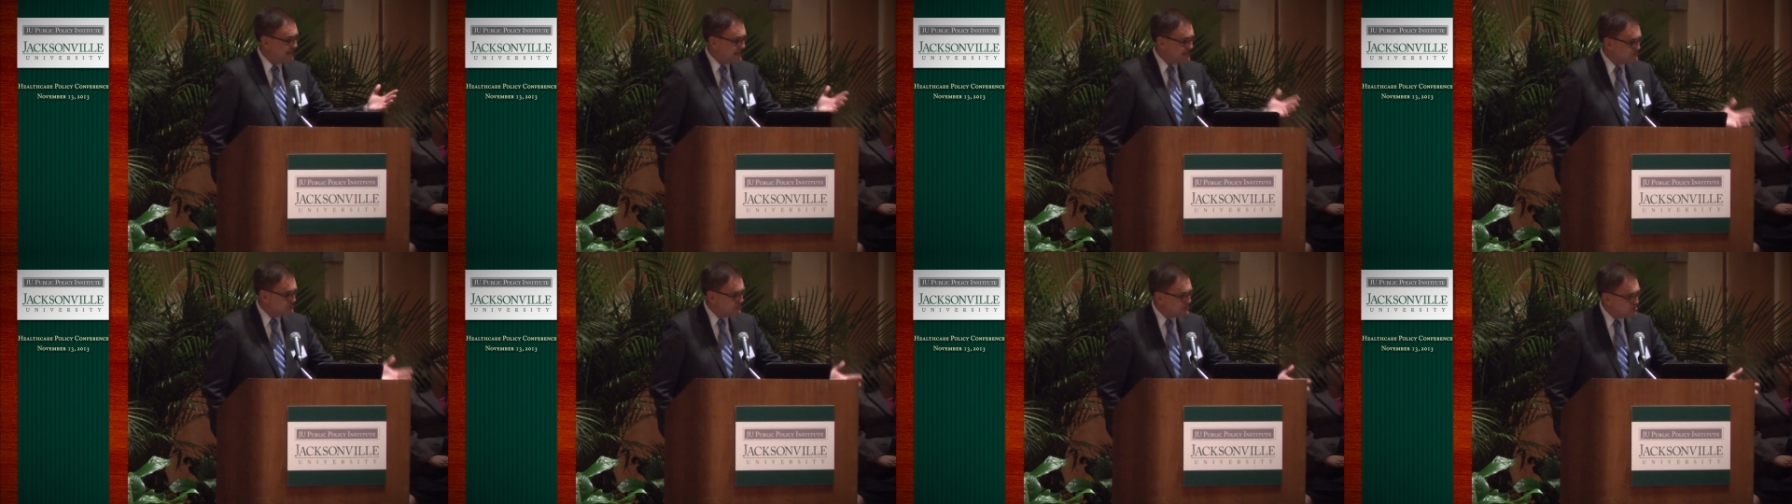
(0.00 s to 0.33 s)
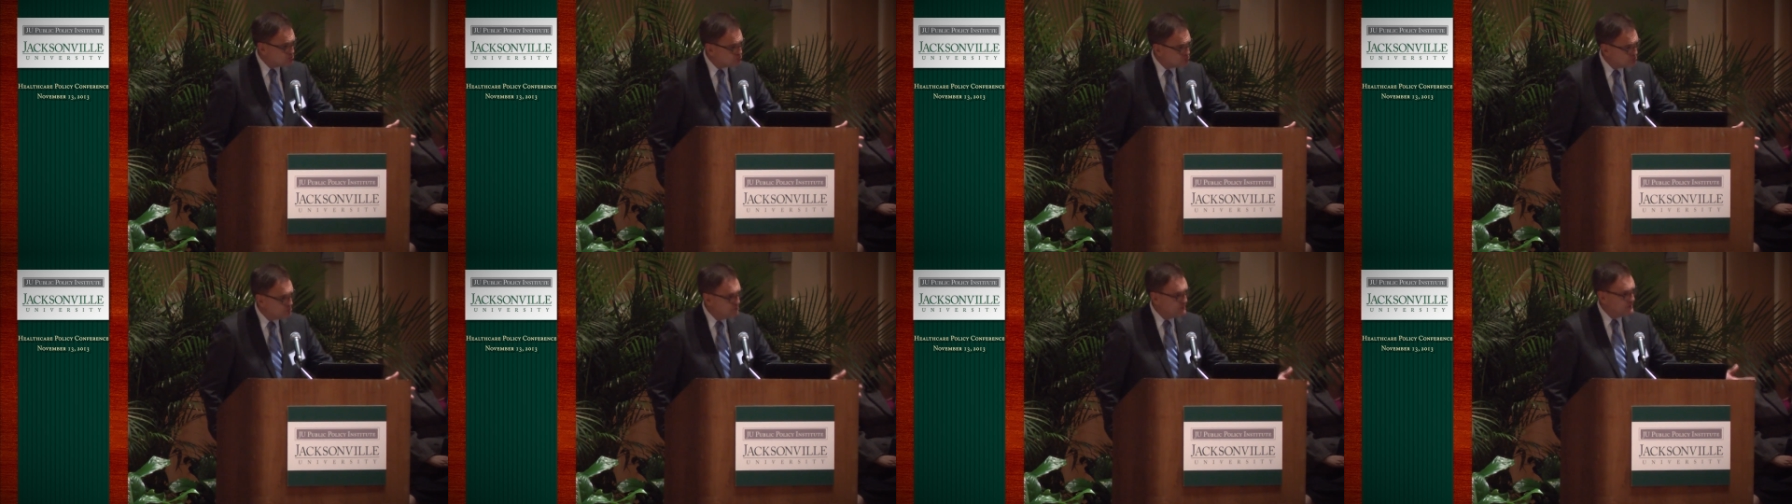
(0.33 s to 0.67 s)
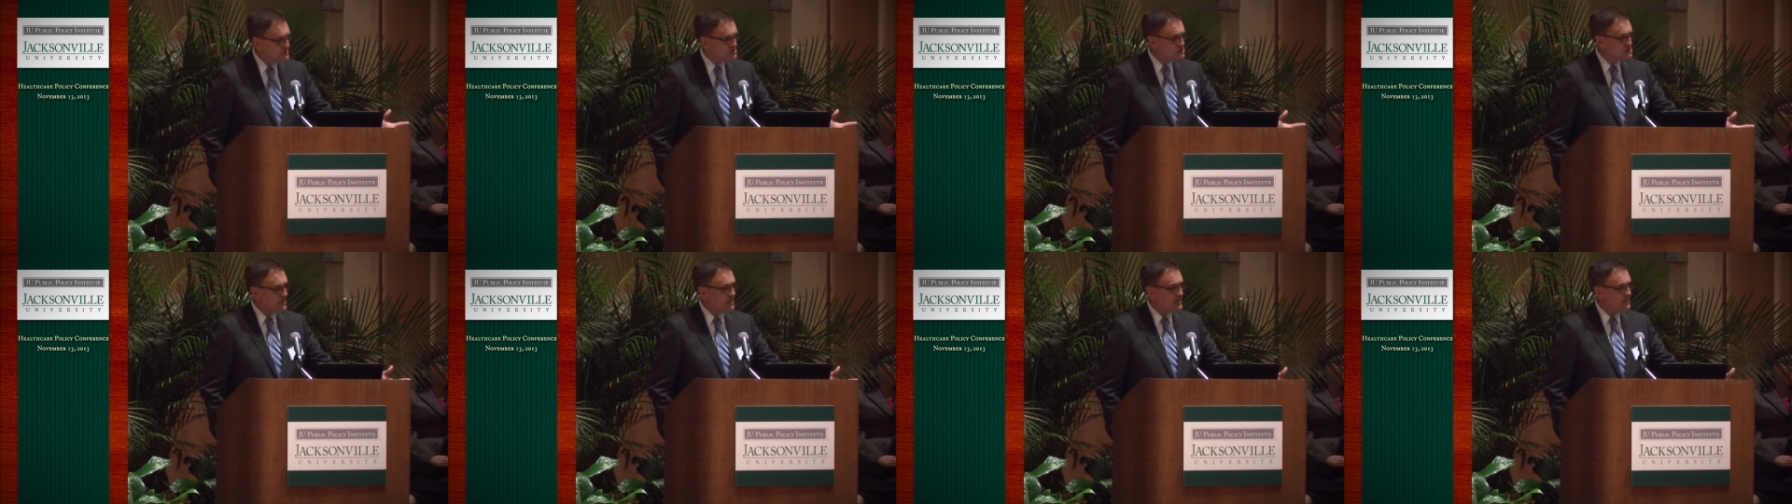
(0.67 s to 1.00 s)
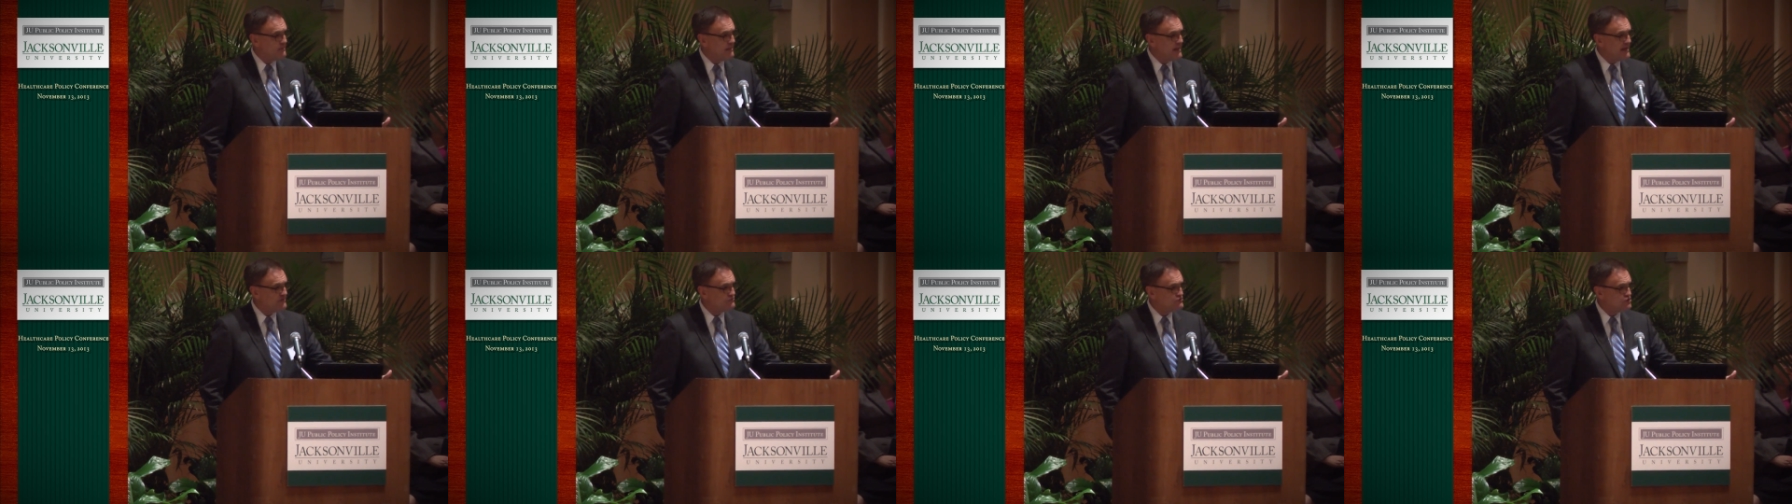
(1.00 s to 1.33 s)
That's been true in the state
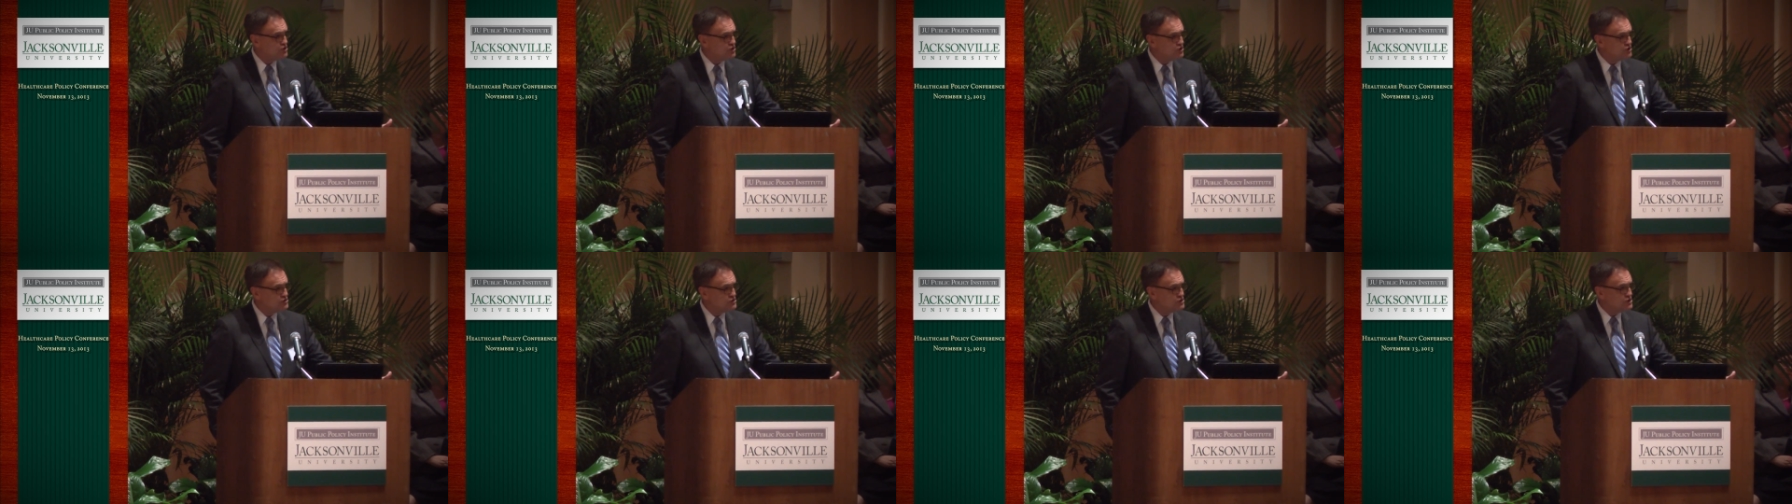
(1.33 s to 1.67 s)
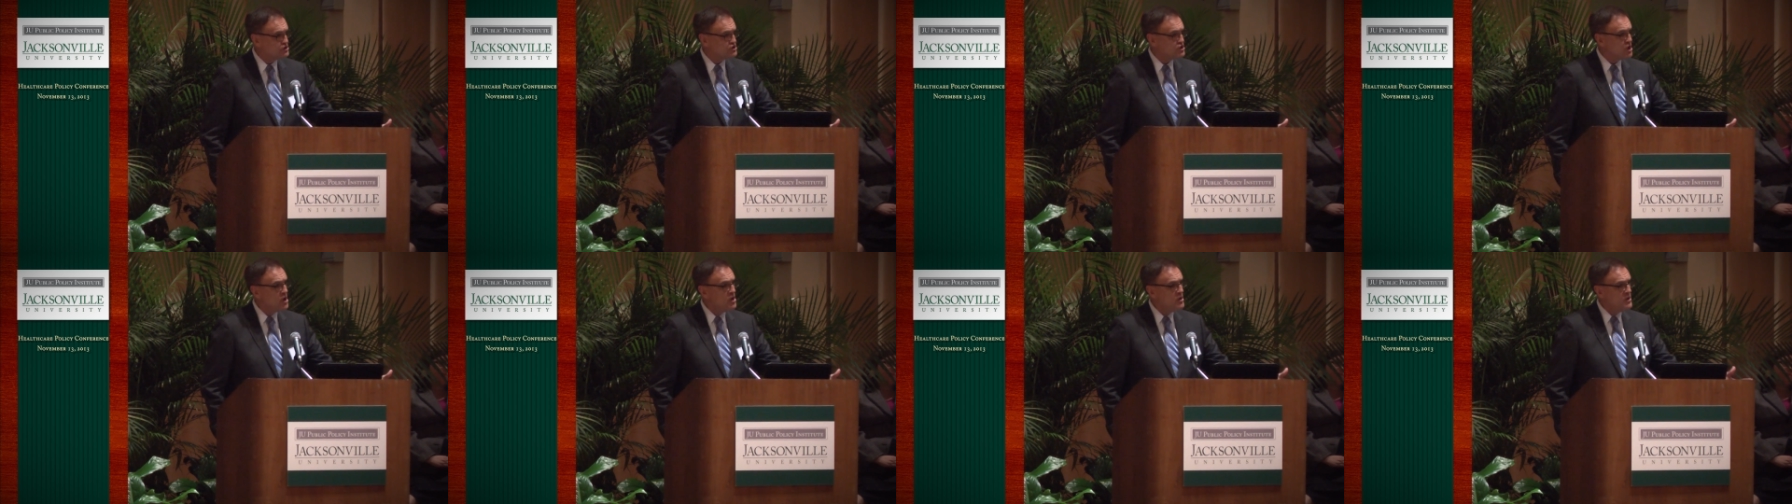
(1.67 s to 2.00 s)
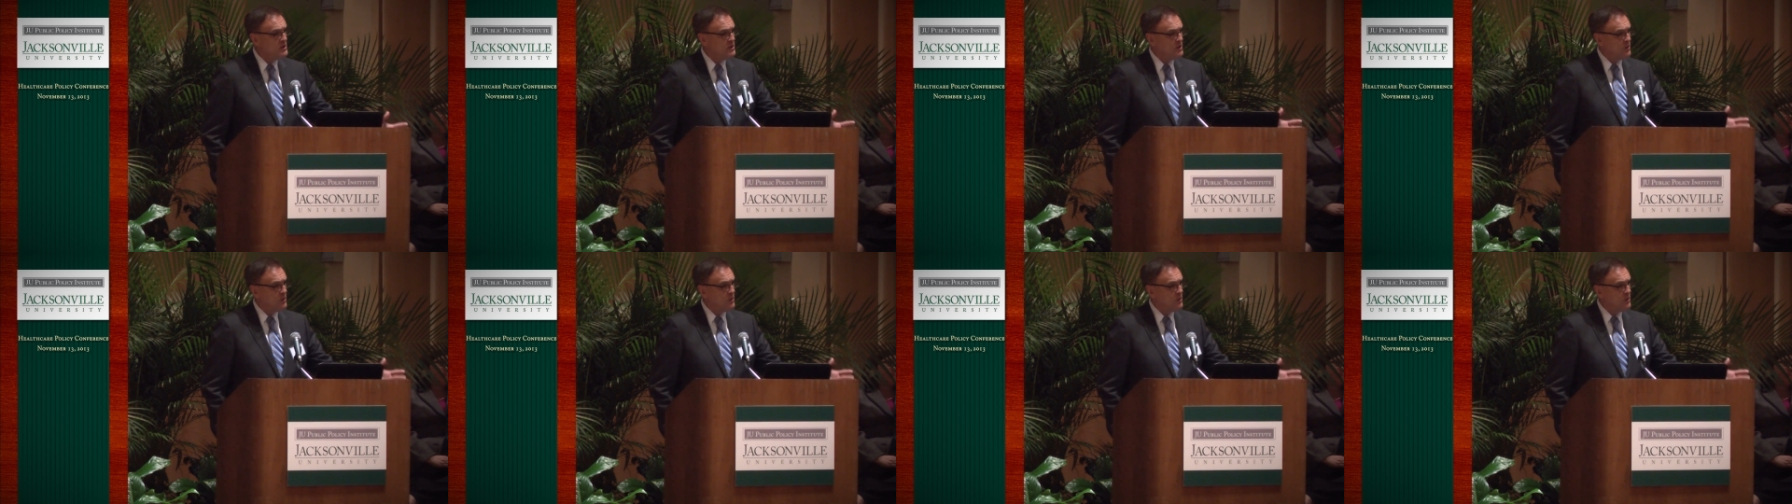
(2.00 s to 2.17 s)
of Massachusetts,